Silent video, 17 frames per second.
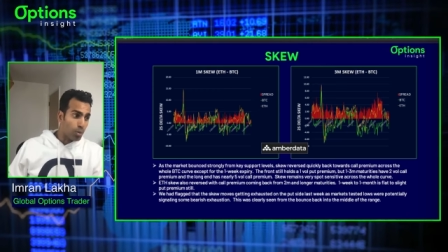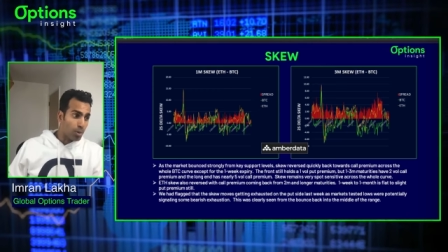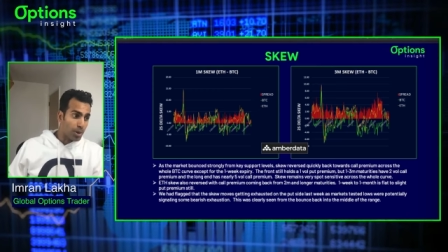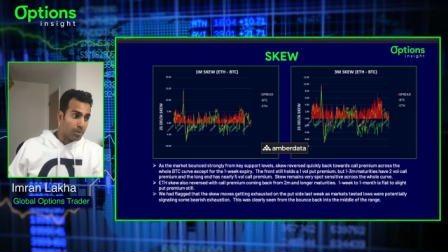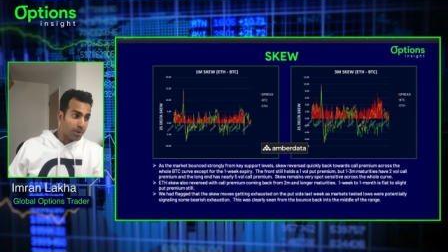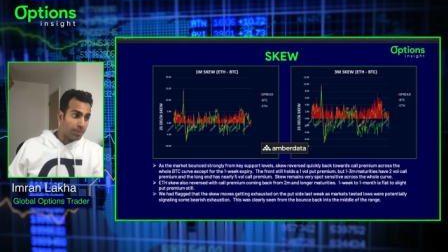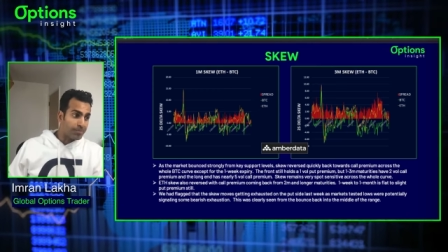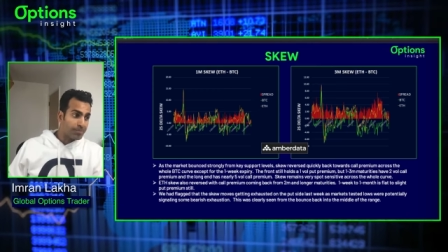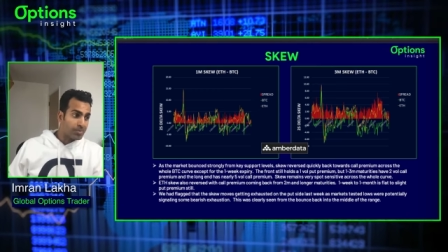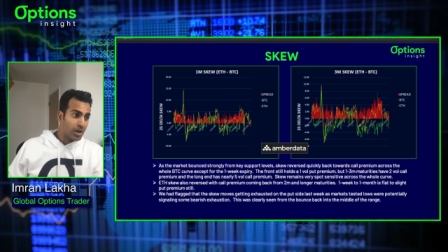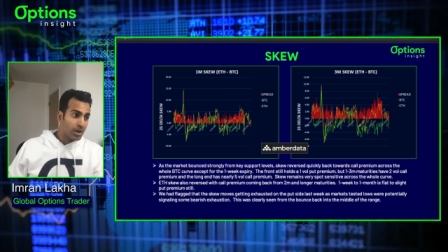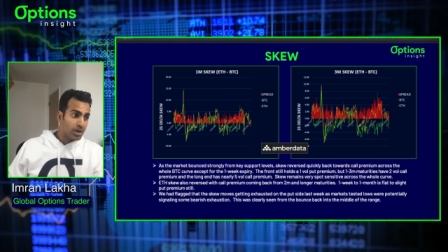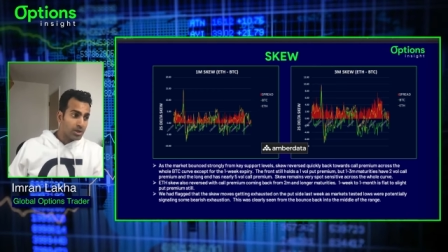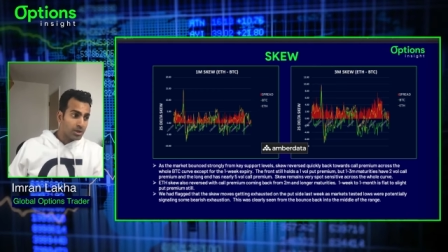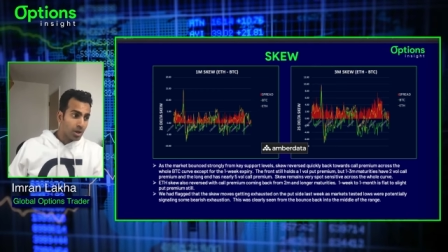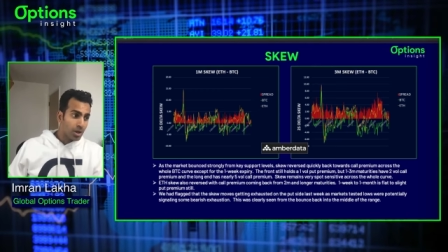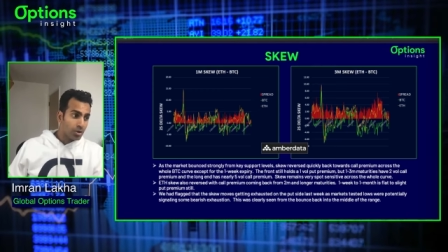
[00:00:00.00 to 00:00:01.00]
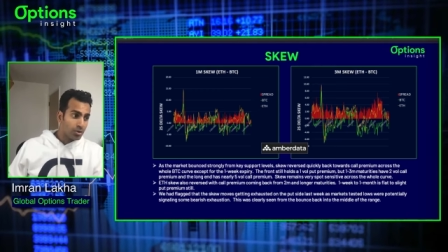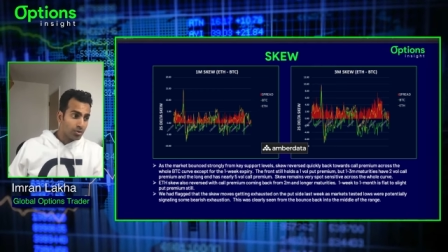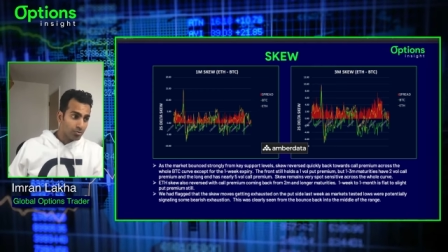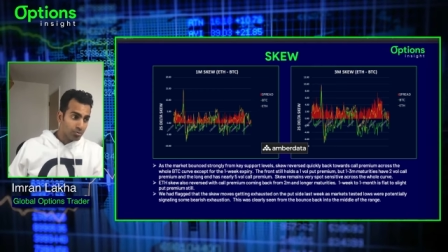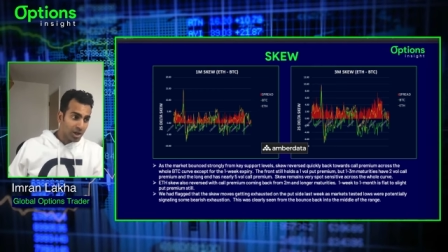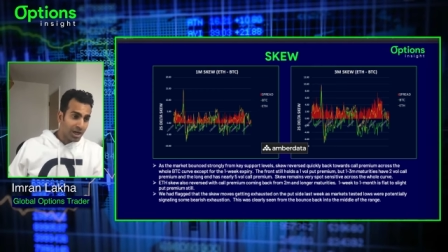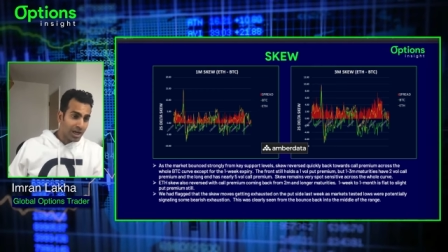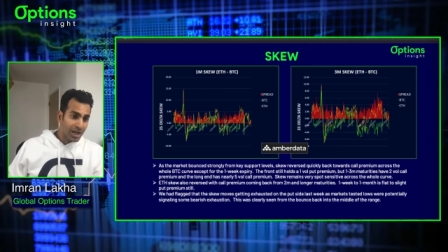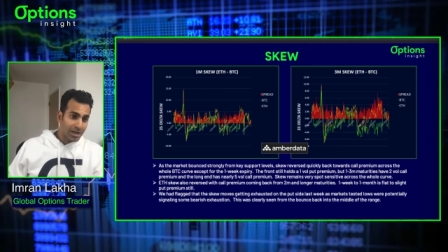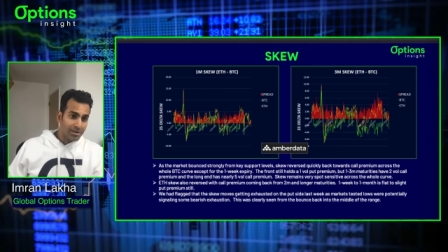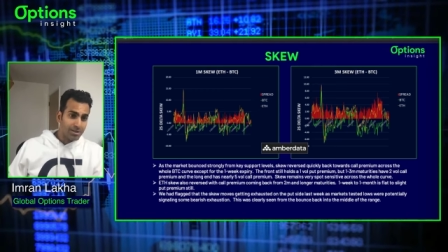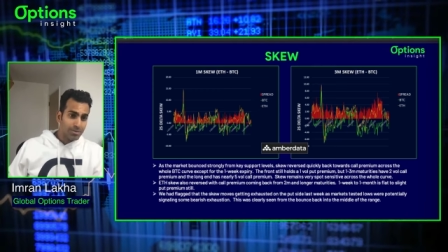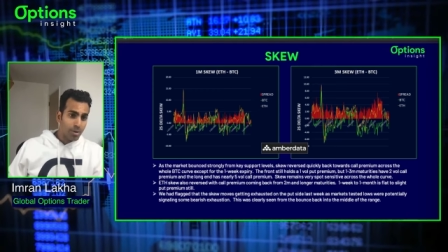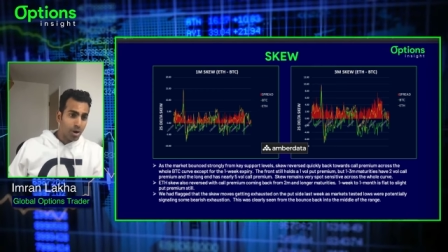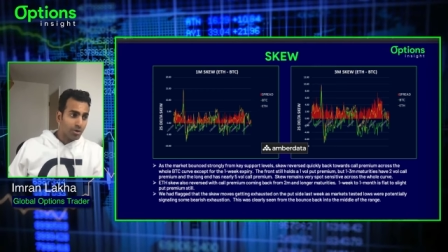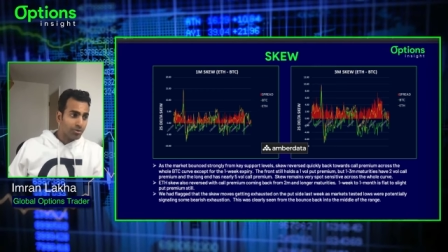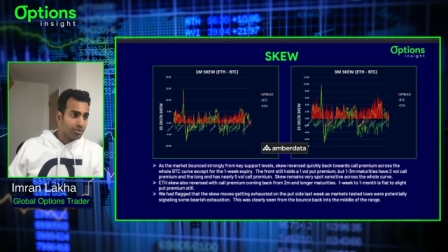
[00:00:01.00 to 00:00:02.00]
premium. So really,
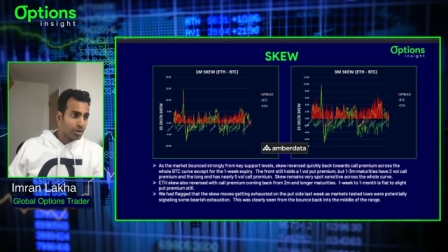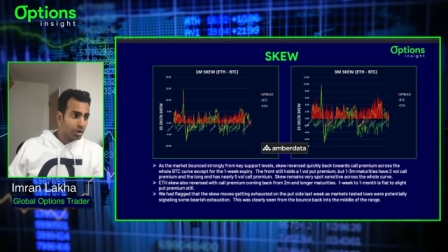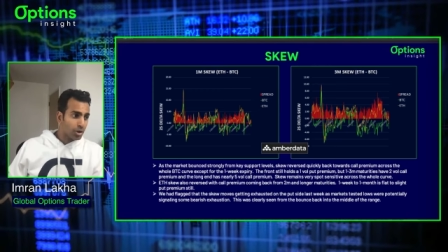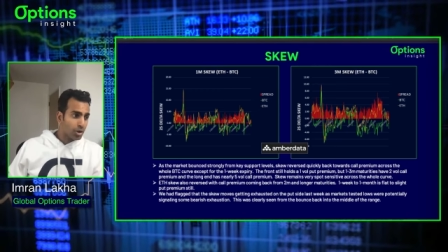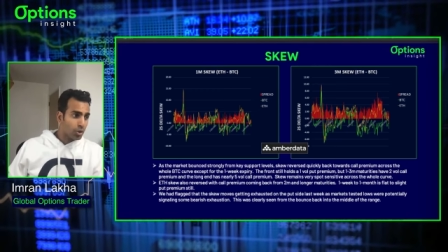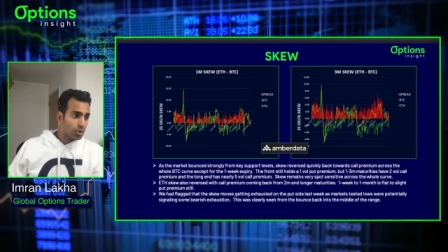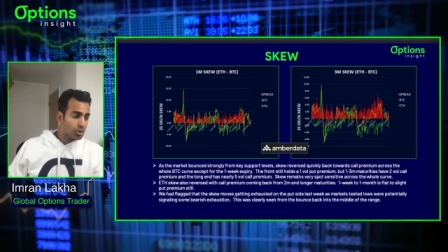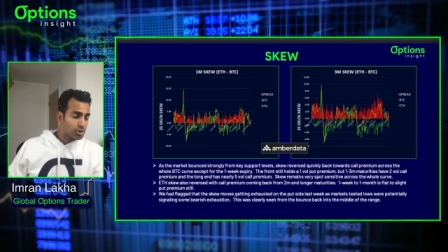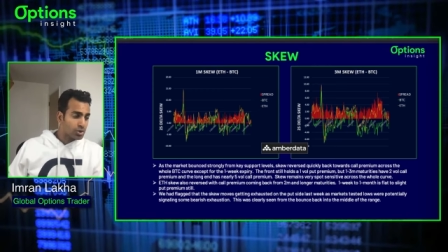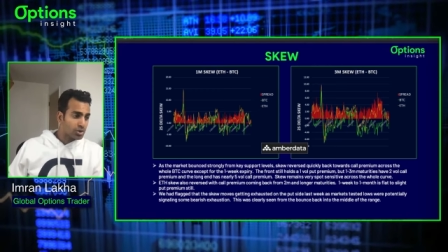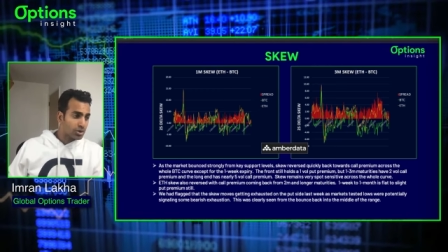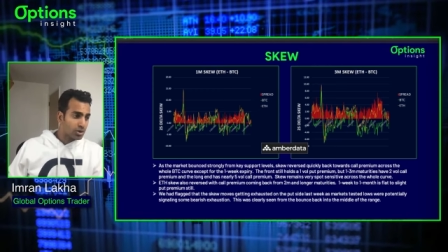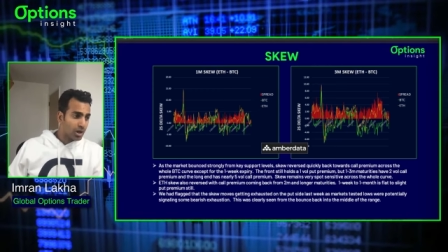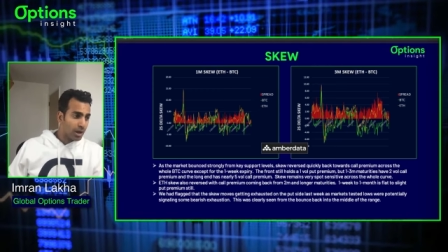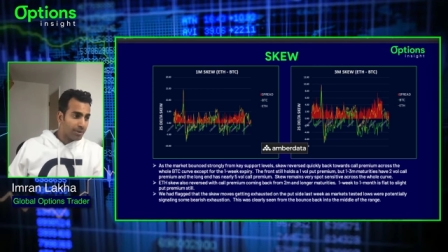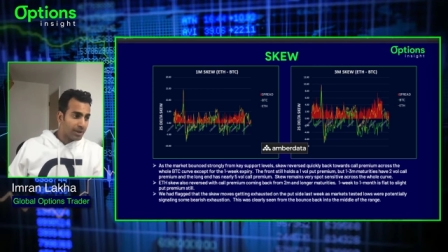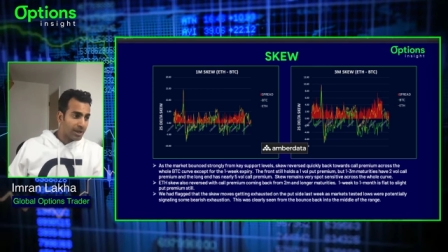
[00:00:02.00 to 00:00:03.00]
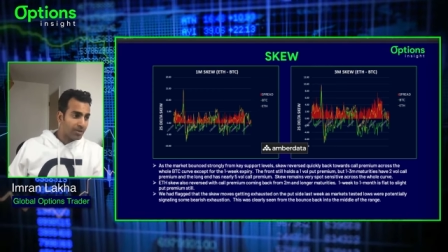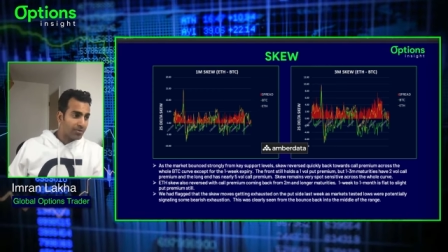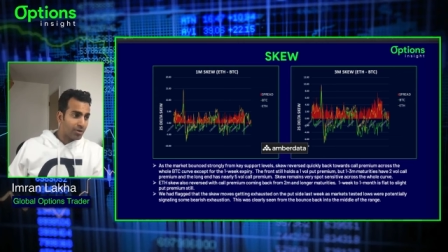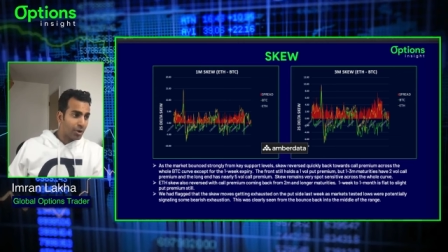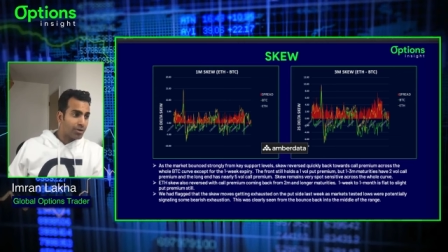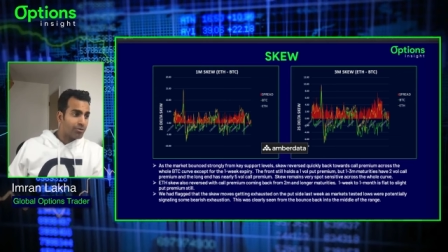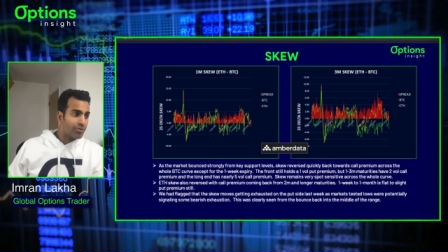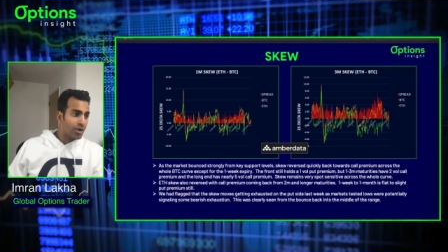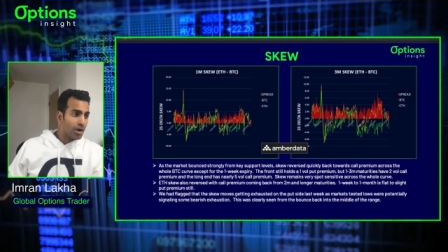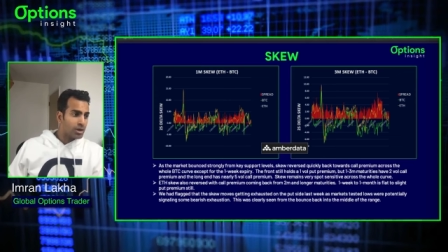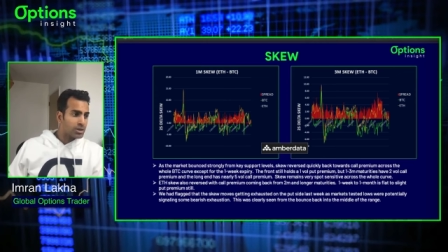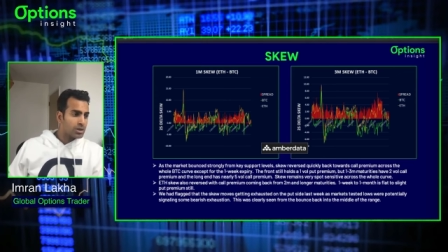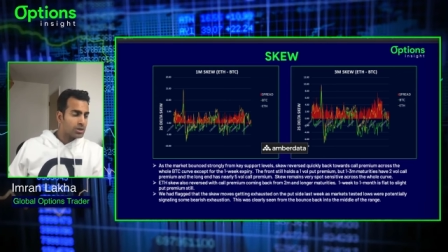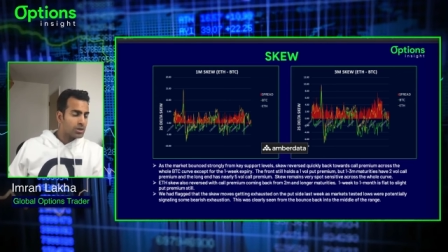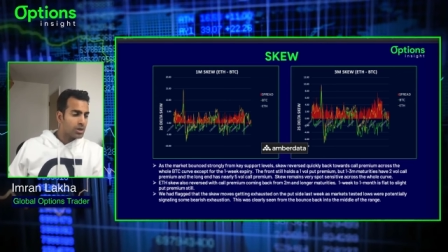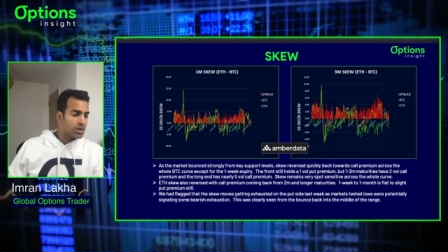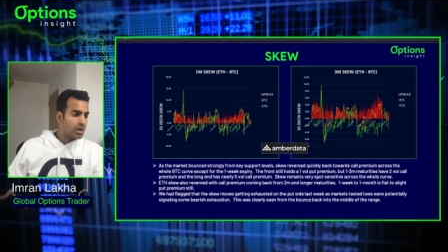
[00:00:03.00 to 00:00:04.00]
demand for the calls coming in very
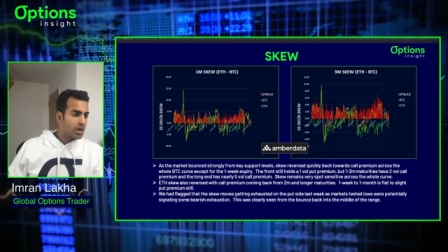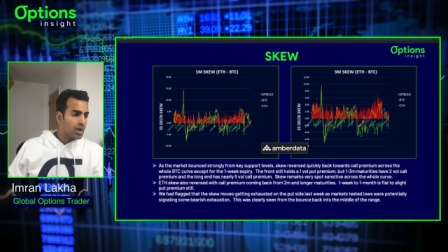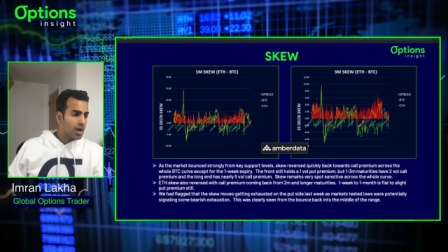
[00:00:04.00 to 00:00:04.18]
fast.